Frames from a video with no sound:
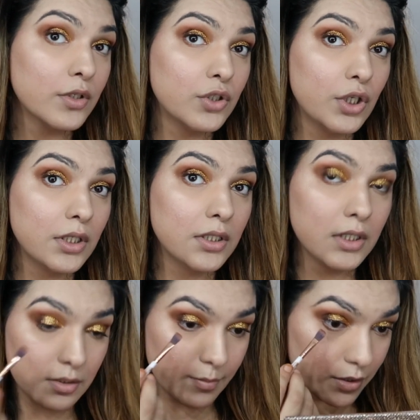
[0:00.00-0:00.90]
Just
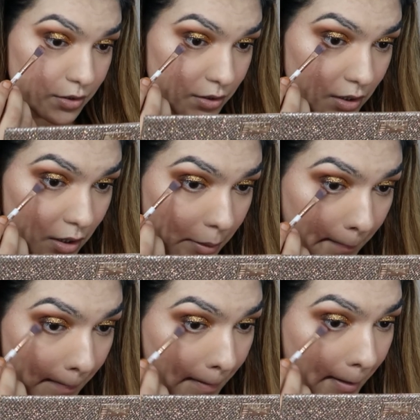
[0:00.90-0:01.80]
this much.
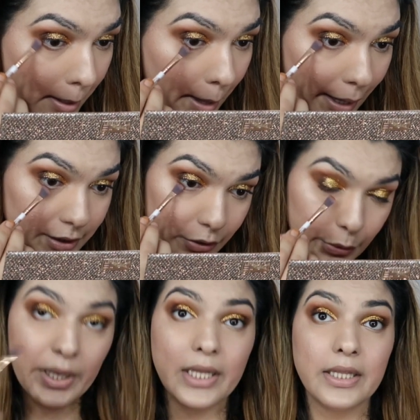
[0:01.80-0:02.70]
And
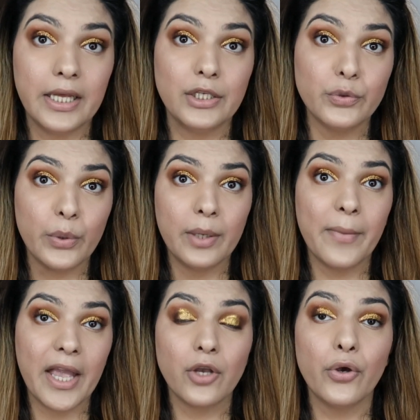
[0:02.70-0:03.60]
doing this will
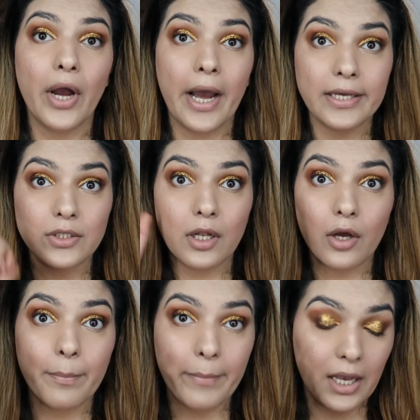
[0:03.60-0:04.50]
make your eyes
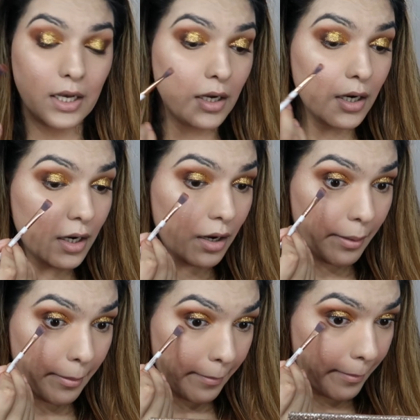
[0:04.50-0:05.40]
look bigger,
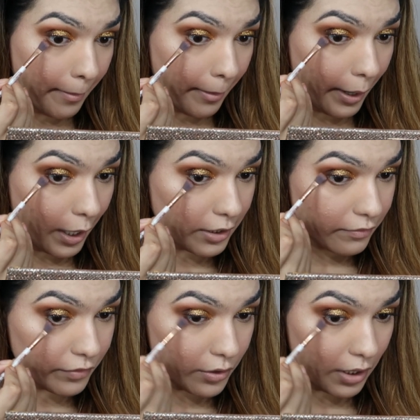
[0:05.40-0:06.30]
and
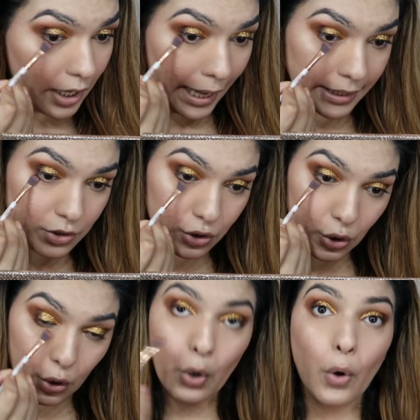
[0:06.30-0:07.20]
if you like to
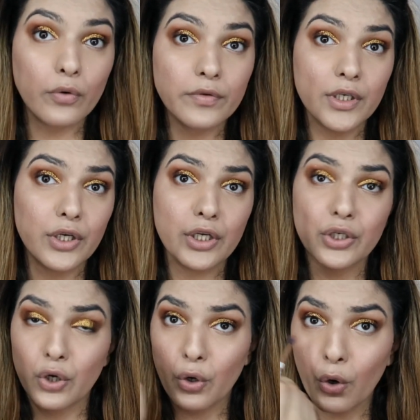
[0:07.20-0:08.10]
go over, you
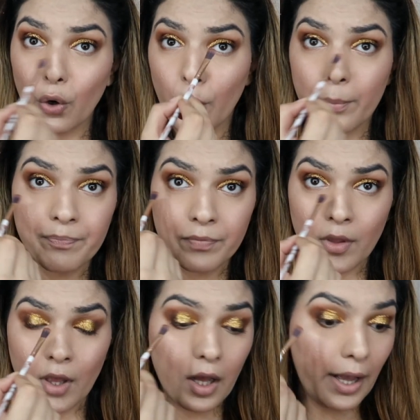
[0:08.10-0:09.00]
can go
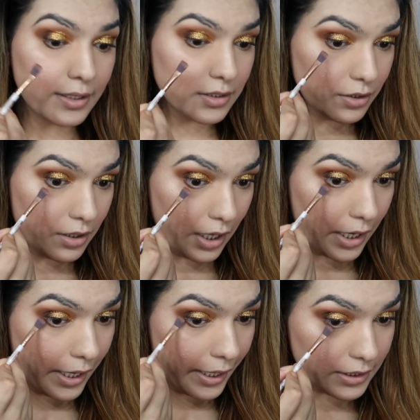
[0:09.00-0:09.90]
under your
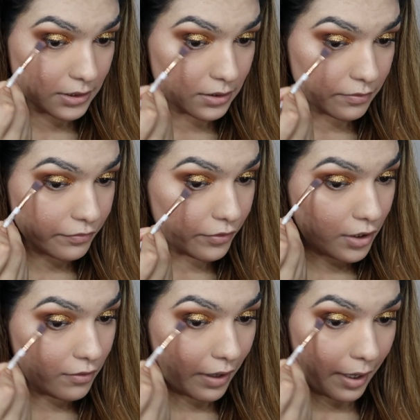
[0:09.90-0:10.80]
eyes
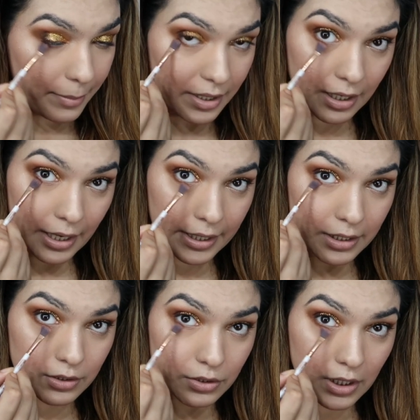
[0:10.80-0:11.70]
full way, but I
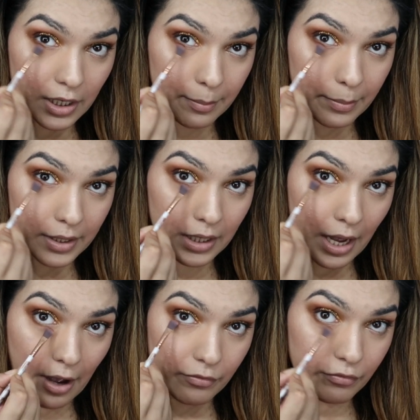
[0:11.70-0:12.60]
like to keep it
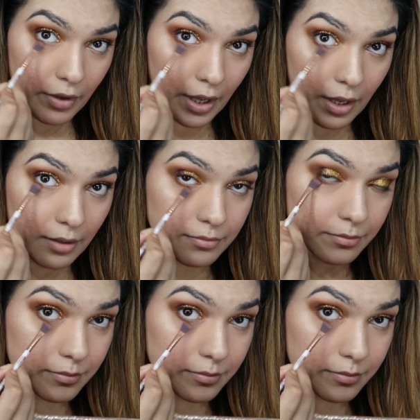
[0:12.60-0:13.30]
halfway.